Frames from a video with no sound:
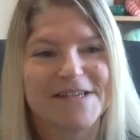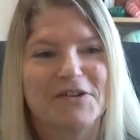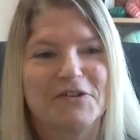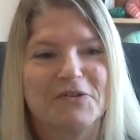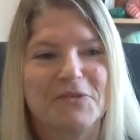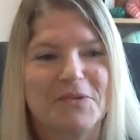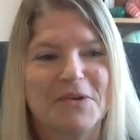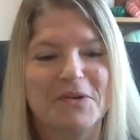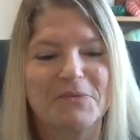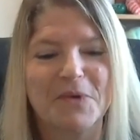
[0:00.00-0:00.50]

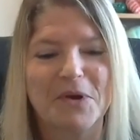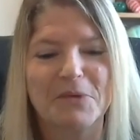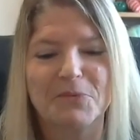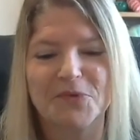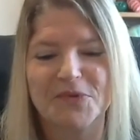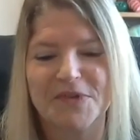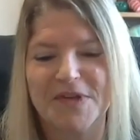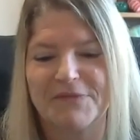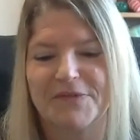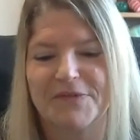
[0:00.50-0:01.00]
I
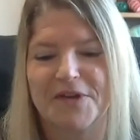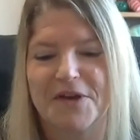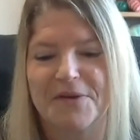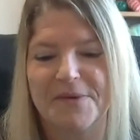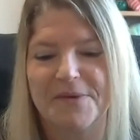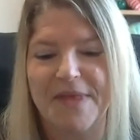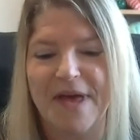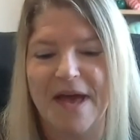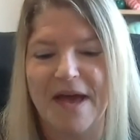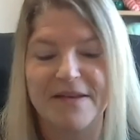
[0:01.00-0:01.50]
want to have a go
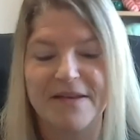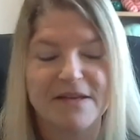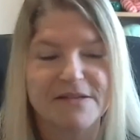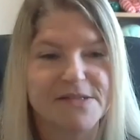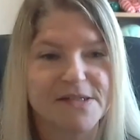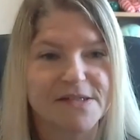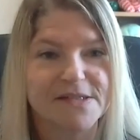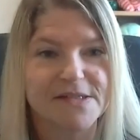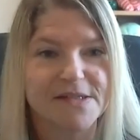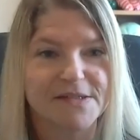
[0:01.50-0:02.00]
at that, and
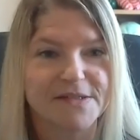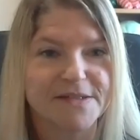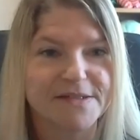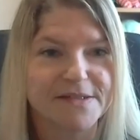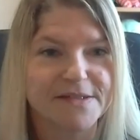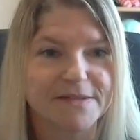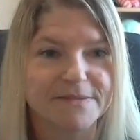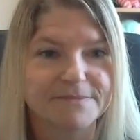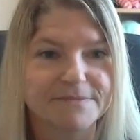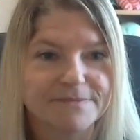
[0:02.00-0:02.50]
that's
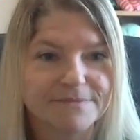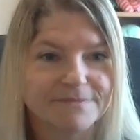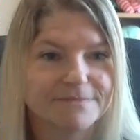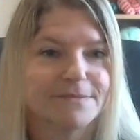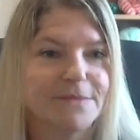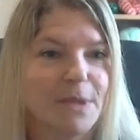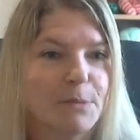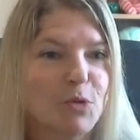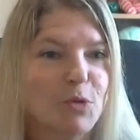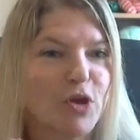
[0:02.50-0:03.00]
exciting.
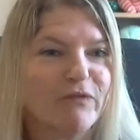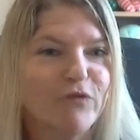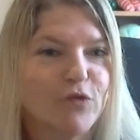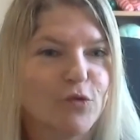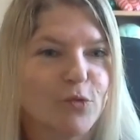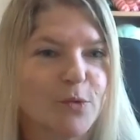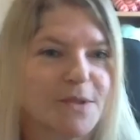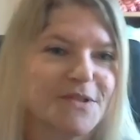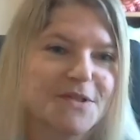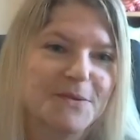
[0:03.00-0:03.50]
I'm looking
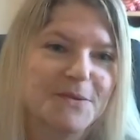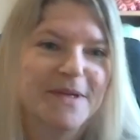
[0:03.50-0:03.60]
forward to